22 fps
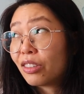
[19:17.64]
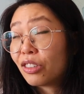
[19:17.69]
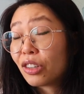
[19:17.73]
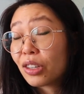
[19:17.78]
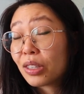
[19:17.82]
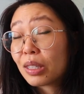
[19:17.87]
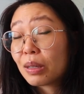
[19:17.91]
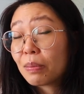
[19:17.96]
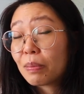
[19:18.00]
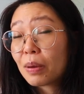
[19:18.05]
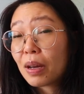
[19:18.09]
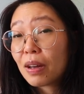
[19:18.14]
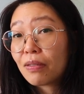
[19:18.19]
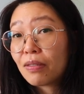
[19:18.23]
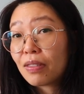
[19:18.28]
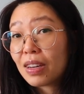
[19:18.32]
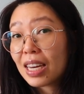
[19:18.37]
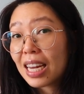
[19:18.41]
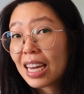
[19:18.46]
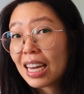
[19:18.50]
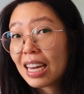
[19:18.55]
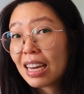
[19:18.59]
just
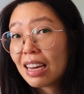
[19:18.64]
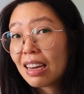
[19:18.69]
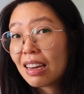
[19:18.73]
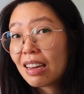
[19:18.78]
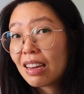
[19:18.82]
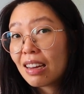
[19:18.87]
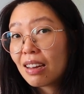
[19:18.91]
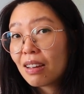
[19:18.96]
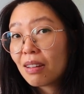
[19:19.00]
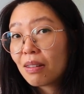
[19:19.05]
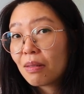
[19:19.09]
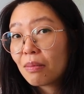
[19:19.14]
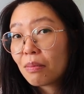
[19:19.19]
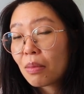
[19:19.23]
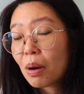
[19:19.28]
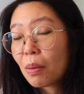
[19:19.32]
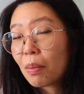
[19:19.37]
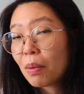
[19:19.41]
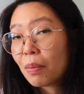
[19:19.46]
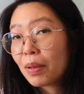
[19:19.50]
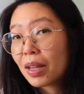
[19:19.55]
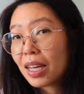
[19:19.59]
above knee,
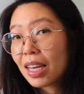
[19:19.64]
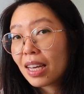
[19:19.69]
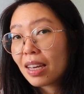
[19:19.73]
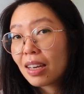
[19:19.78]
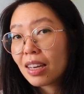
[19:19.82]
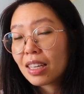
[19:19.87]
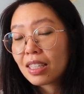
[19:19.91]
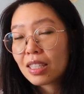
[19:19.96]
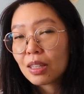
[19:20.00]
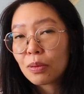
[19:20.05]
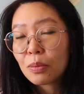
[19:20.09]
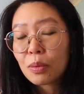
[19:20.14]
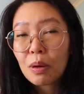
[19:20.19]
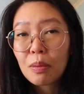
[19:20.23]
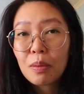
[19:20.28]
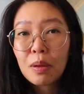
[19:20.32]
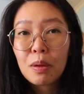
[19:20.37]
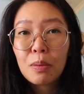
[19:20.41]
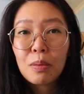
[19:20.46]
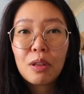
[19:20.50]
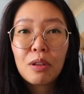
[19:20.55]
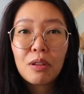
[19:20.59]
probably, because it
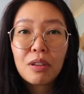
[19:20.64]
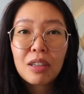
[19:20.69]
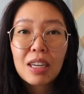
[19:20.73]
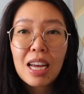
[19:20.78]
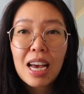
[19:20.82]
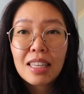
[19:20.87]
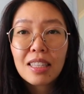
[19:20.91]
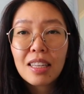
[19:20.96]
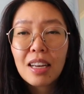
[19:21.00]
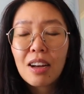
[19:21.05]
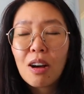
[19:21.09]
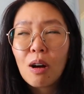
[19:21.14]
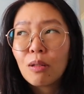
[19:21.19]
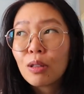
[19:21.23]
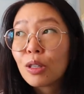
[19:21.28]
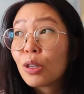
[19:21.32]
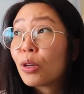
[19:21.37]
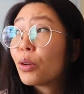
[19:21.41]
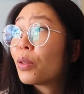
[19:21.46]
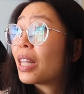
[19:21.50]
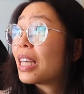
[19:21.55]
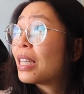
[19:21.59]
probably would look nicer.
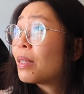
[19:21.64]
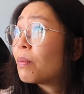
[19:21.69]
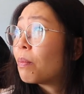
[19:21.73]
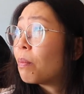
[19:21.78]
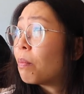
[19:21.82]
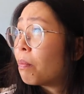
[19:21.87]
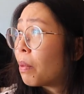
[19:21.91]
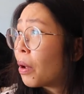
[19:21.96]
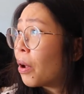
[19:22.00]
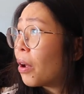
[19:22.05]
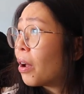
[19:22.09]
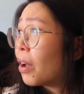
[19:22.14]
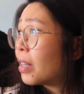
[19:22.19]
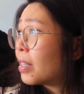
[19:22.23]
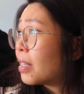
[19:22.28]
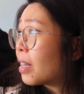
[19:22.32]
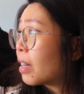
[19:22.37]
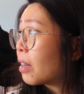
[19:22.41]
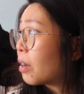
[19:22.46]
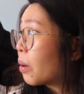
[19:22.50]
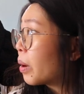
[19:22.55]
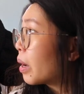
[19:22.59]
Also, these
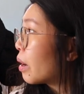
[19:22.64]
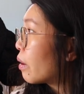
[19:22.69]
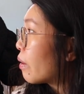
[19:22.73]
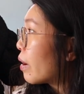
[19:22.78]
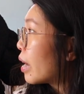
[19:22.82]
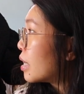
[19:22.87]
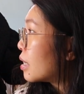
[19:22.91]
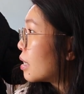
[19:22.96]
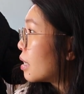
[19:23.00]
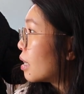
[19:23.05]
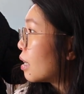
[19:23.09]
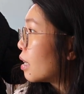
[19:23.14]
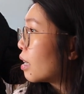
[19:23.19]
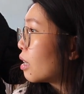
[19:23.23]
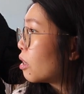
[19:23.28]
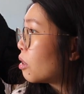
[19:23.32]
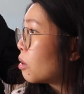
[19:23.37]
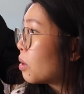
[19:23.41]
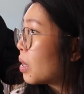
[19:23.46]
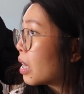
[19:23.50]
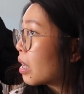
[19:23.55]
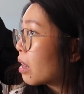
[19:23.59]
birds are going crazy.
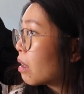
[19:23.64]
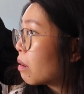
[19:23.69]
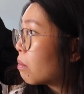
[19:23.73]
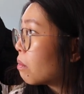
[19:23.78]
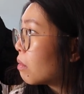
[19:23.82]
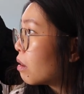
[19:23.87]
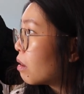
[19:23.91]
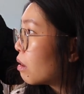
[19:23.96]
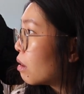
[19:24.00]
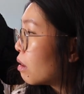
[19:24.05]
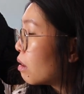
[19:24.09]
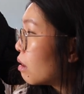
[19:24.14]
Can you hear them?